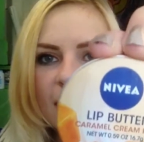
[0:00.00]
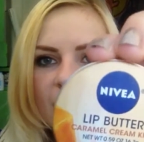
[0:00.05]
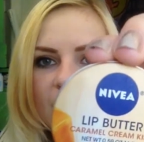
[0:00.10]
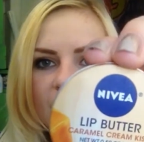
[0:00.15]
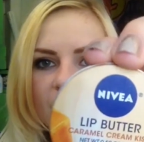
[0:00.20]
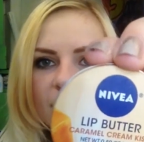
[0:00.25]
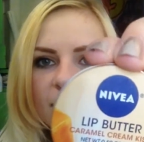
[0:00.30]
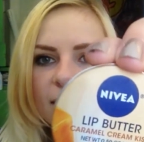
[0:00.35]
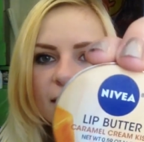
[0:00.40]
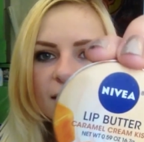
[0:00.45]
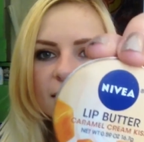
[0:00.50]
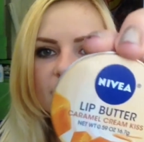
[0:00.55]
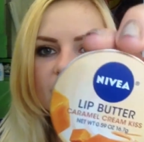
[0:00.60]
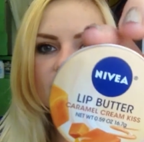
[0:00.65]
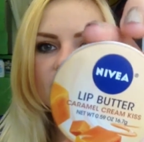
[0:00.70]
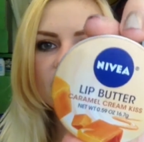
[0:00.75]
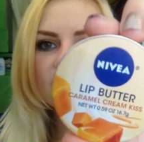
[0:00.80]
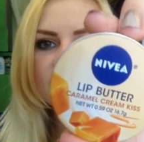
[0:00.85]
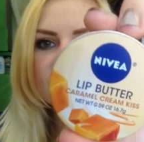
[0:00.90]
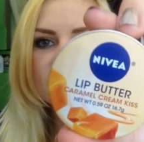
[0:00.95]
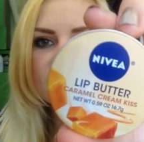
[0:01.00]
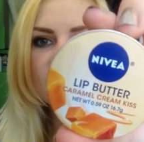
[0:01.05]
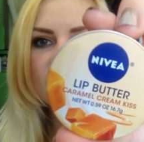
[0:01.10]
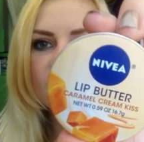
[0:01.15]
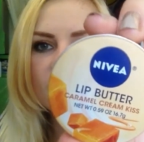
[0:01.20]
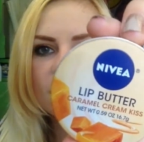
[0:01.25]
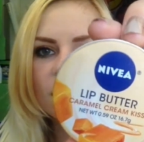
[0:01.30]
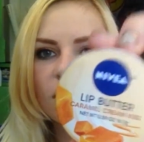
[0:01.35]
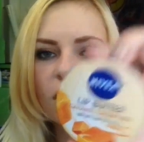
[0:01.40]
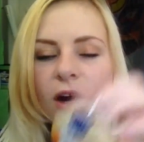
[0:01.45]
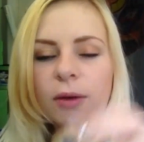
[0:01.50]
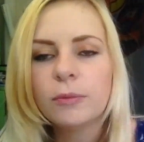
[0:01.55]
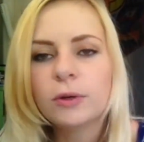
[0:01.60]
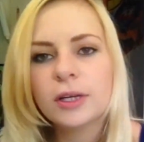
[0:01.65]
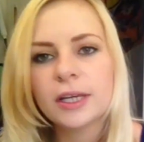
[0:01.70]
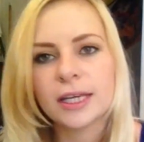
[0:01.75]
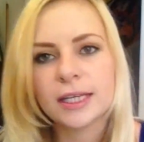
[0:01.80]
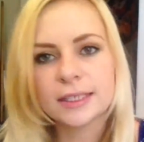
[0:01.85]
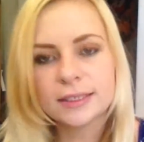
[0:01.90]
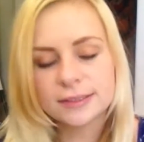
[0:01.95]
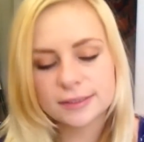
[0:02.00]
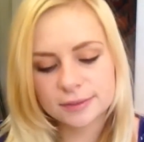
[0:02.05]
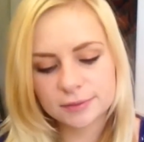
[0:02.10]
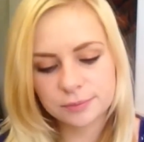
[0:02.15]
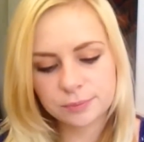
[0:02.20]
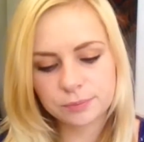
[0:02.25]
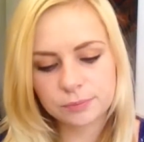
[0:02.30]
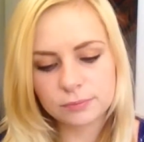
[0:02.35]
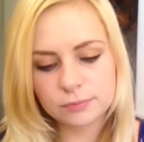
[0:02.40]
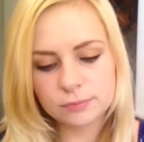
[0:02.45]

and this is in the Caramel Kiss.